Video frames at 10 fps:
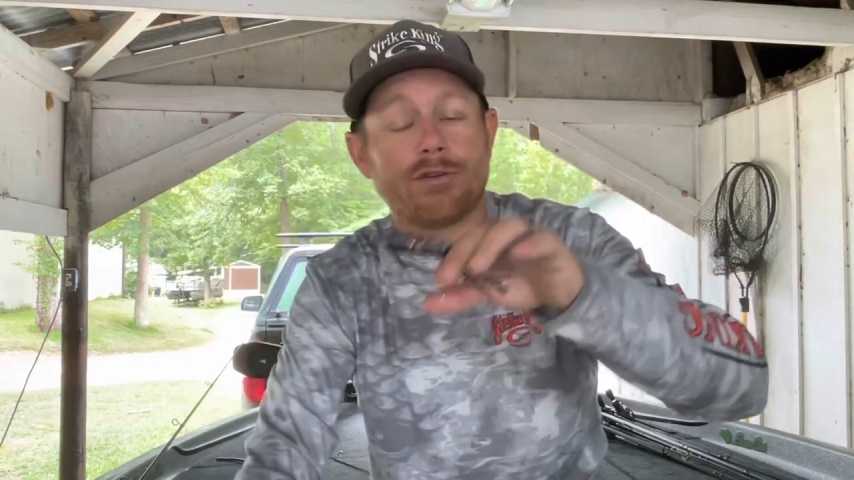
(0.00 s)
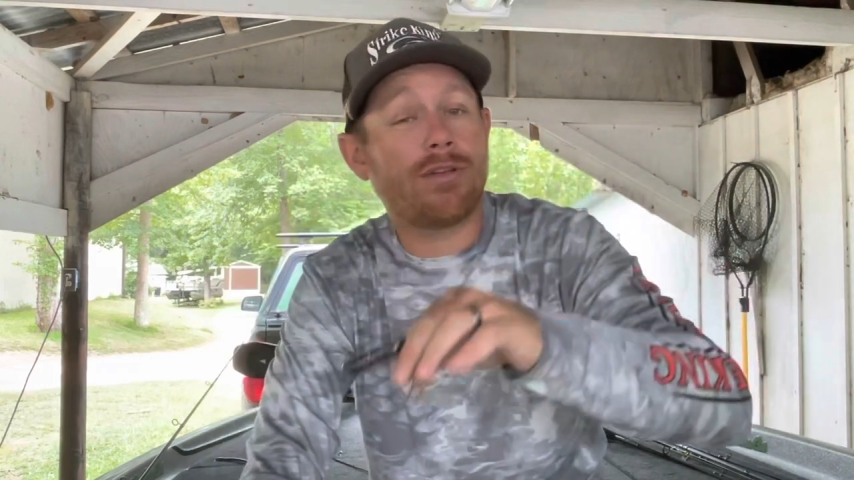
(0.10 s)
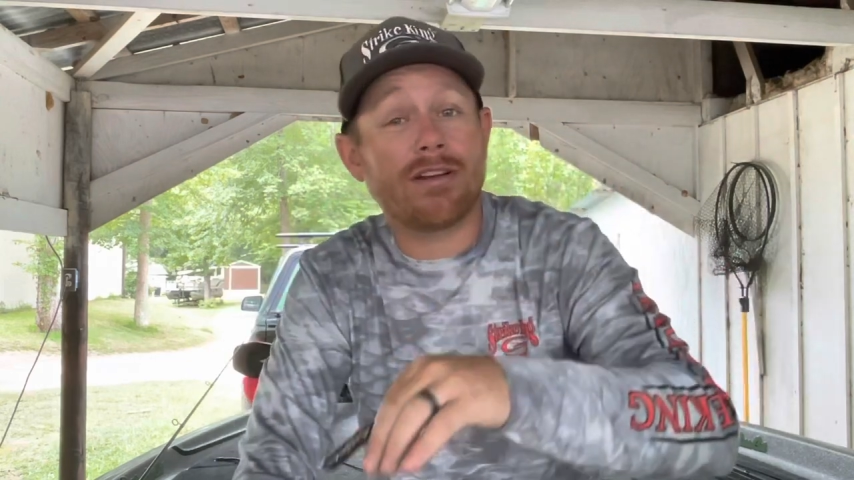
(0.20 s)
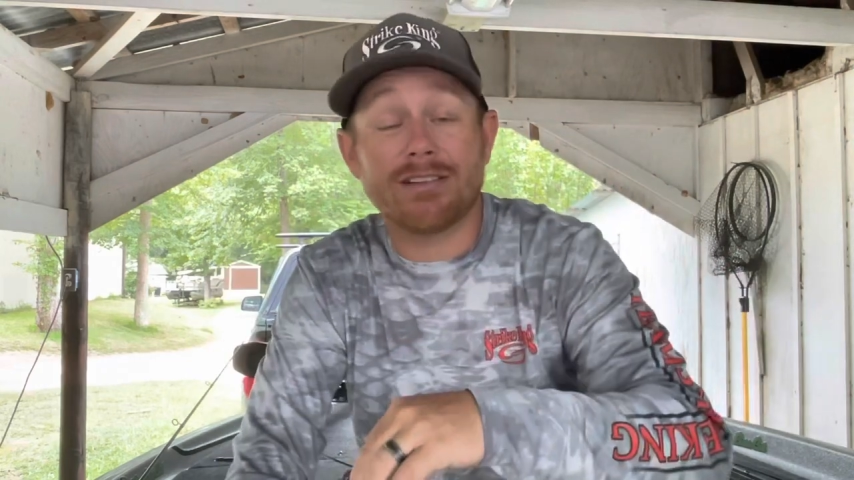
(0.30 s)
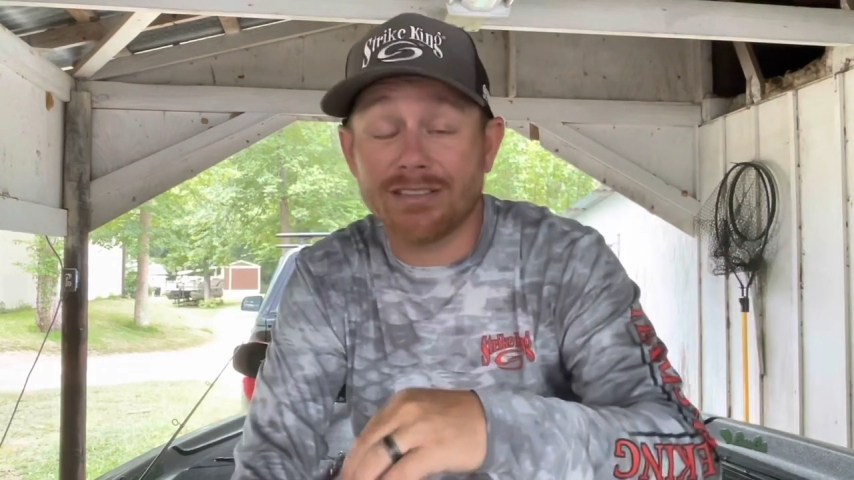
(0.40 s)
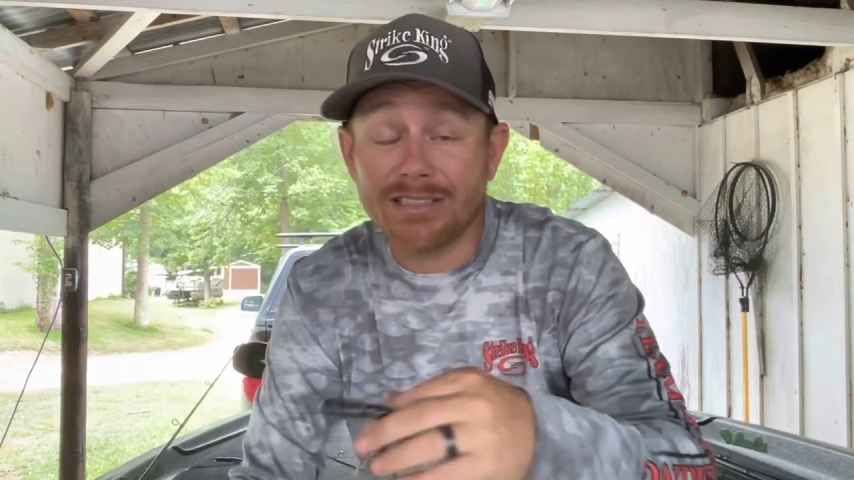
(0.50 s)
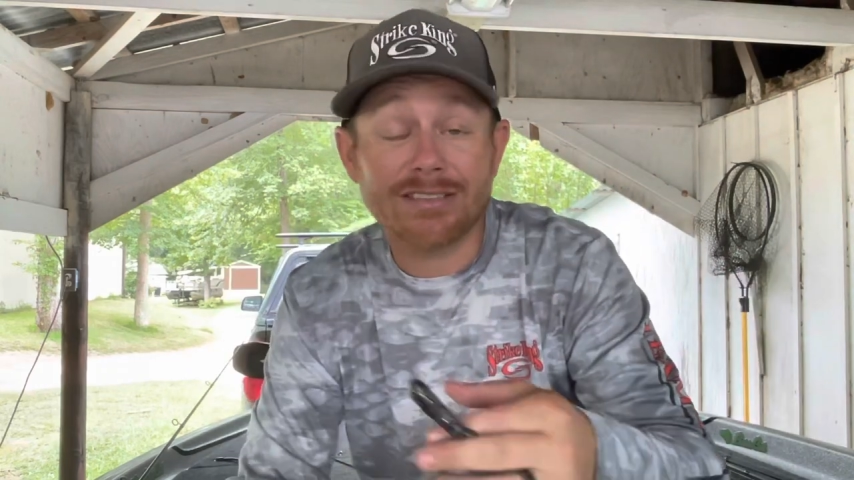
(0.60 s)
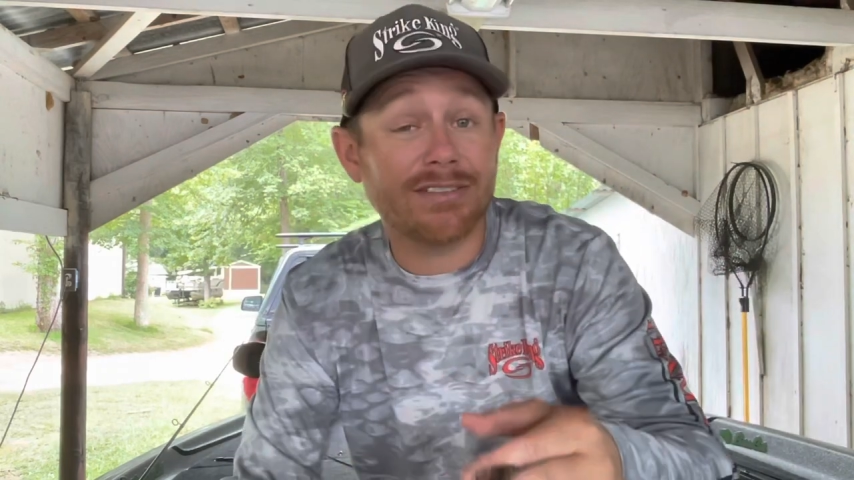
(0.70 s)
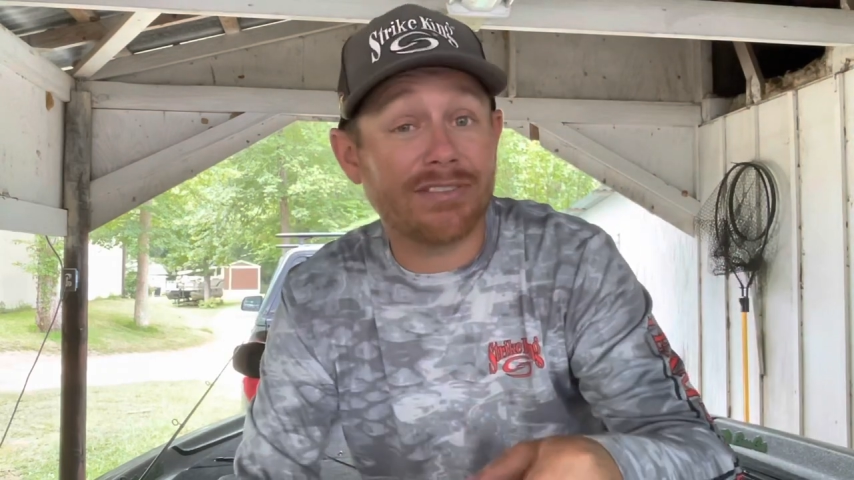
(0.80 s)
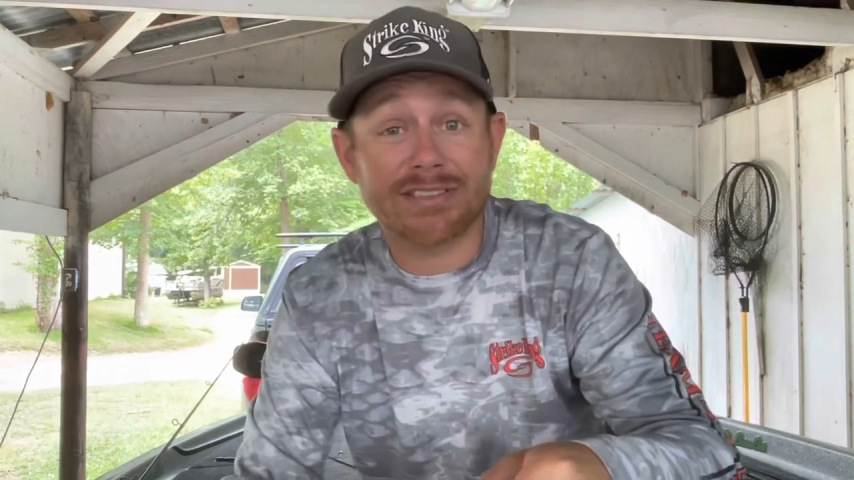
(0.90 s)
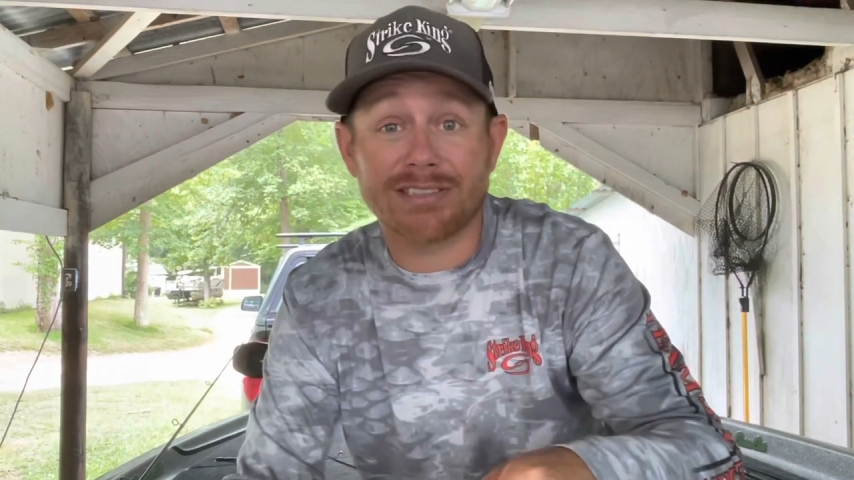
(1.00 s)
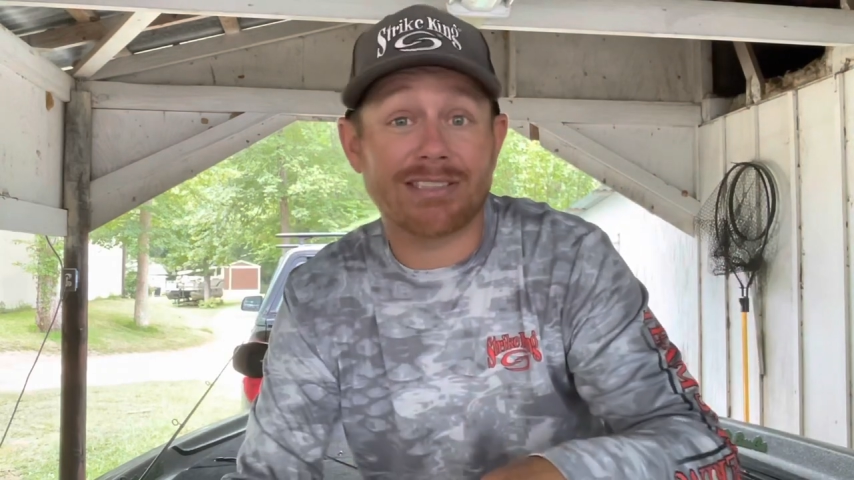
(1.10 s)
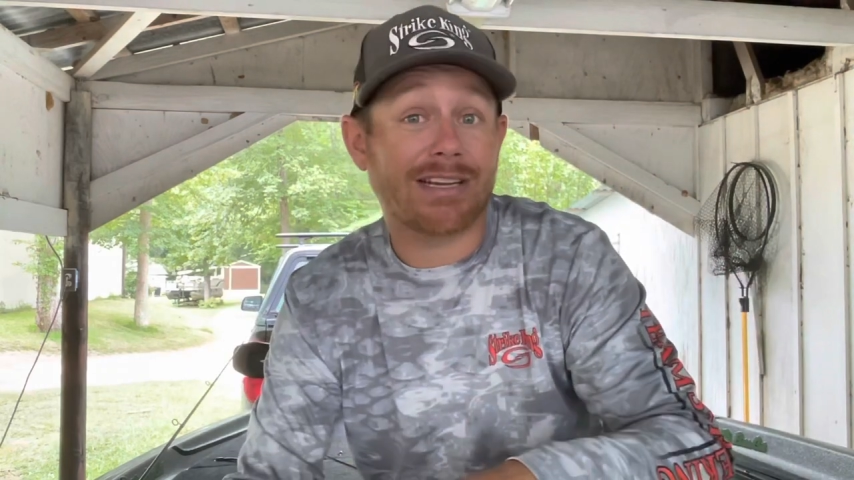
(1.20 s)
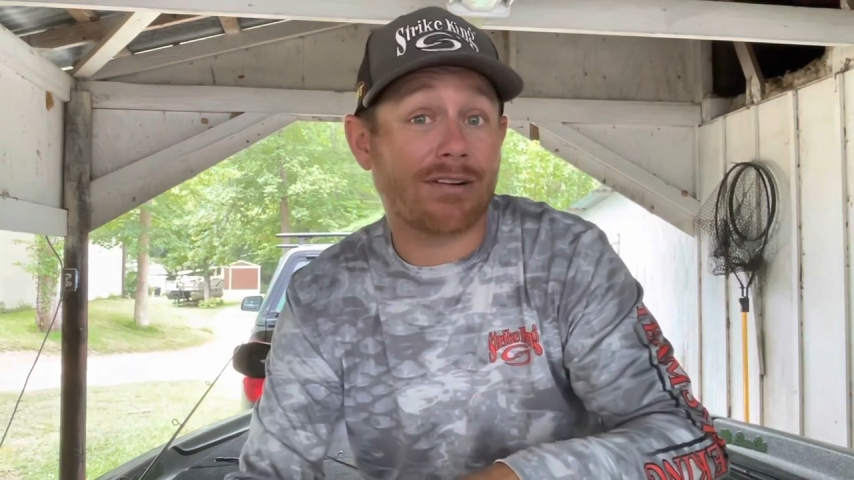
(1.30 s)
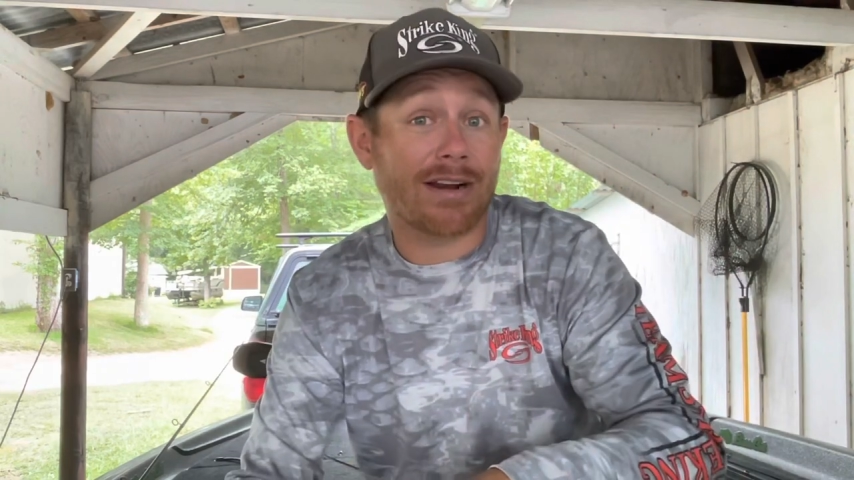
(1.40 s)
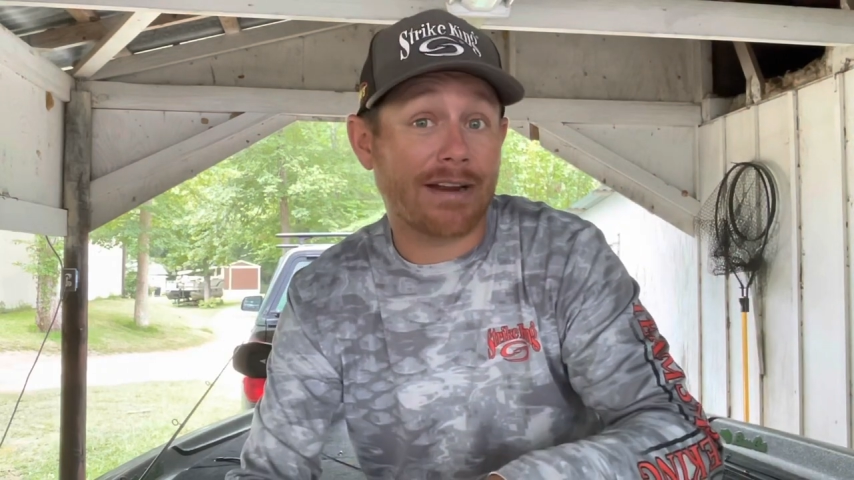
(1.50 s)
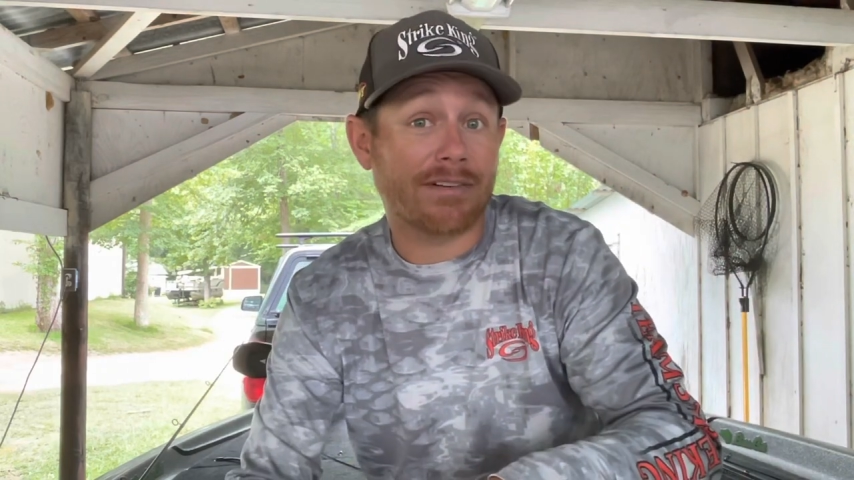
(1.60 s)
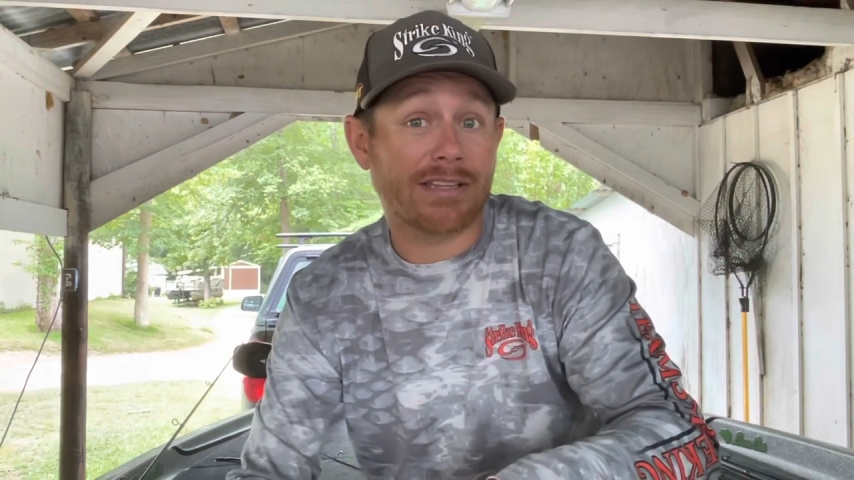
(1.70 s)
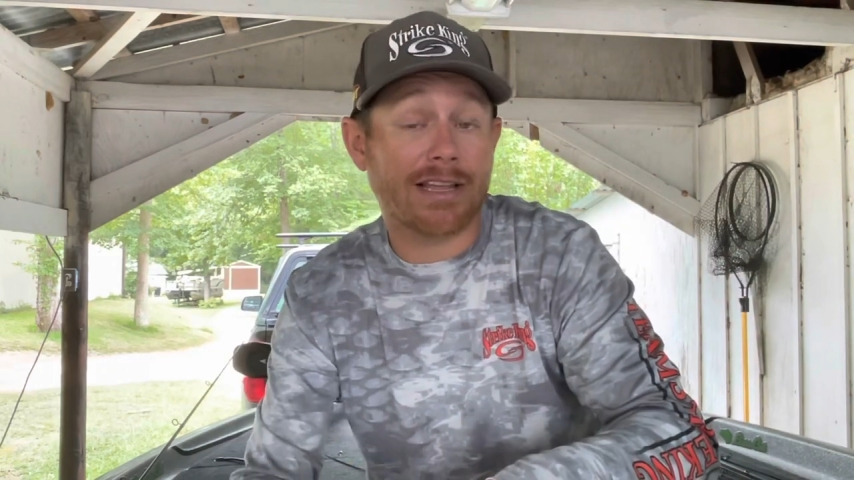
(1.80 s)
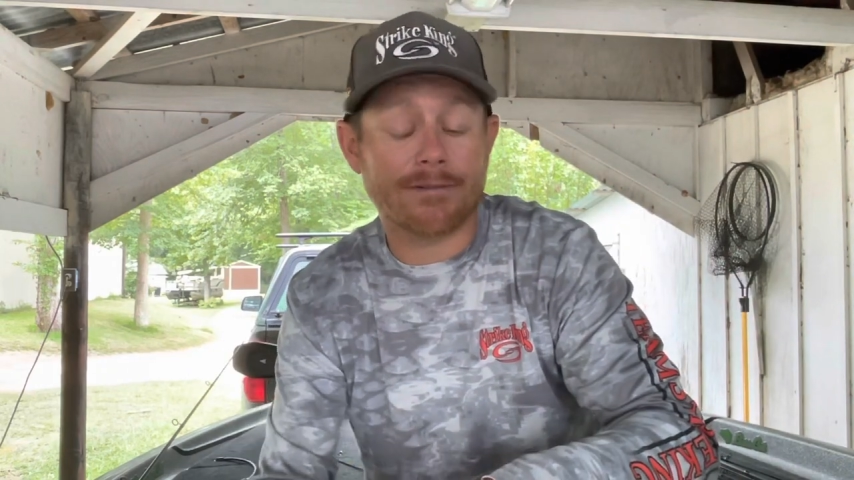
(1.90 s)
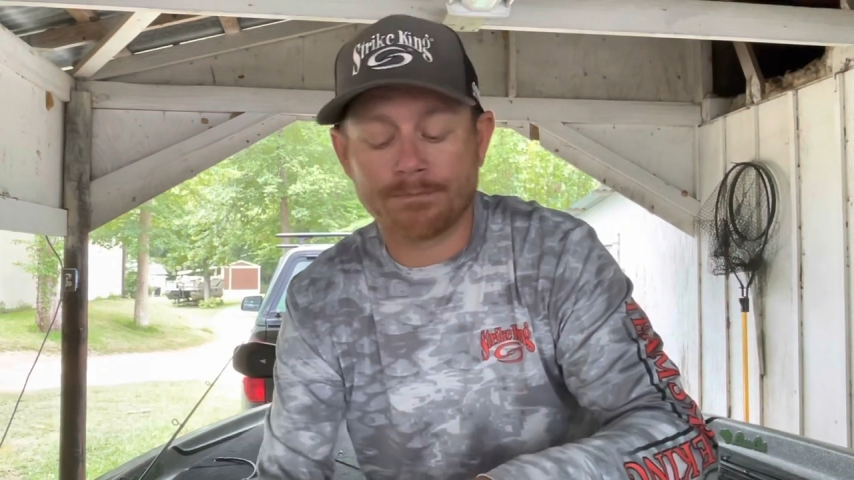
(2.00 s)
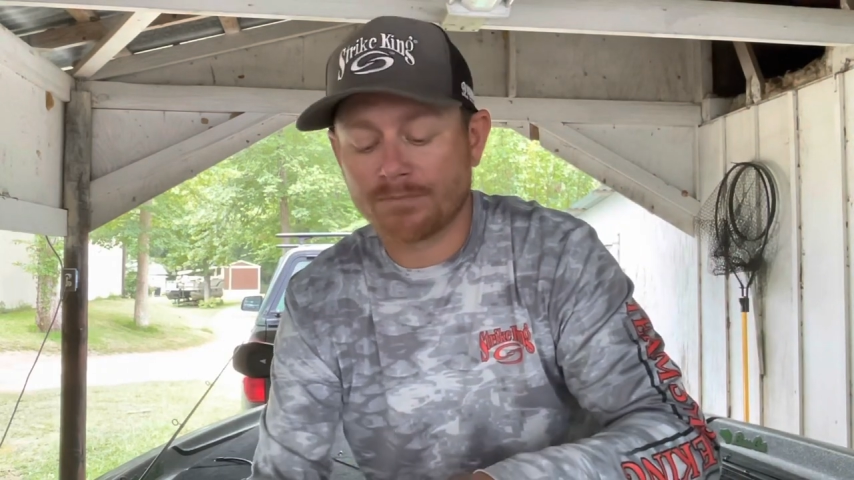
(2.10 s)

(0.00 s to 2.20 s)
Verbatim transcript: You can literally fish this thing around everything.